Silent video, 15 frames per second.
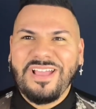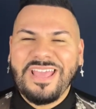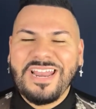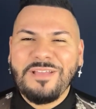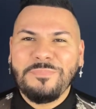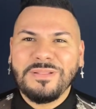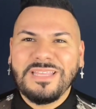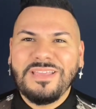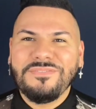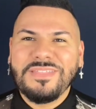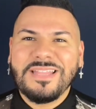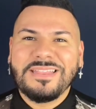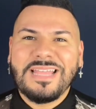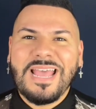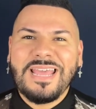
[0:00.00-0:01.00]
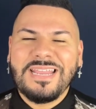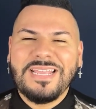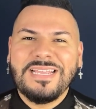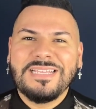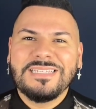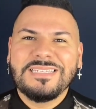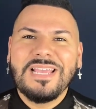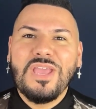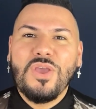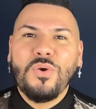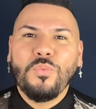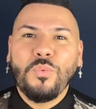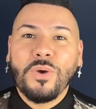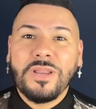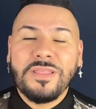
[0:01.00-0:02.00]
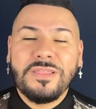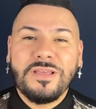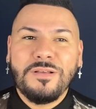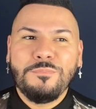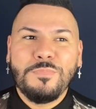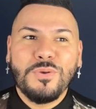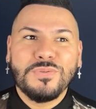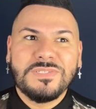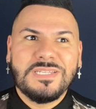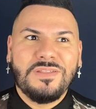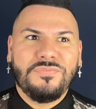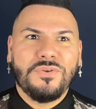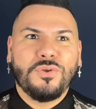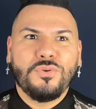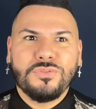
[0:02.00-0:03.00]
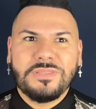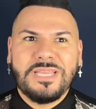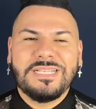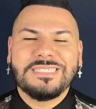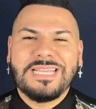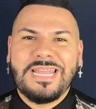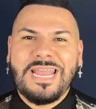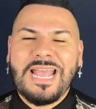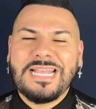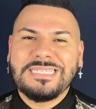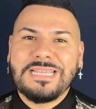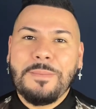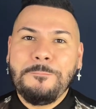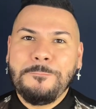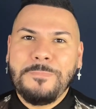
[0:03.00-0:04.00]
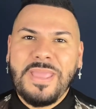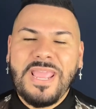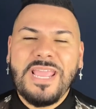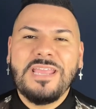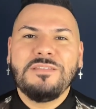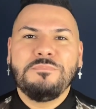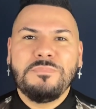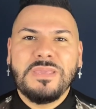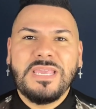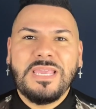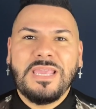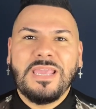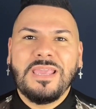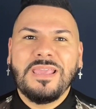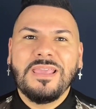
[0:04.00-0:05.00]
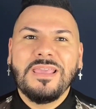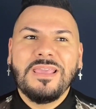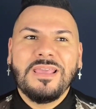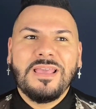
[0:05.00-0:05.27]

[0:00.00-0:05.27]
And I believe that that is one of the most difficult things that has made me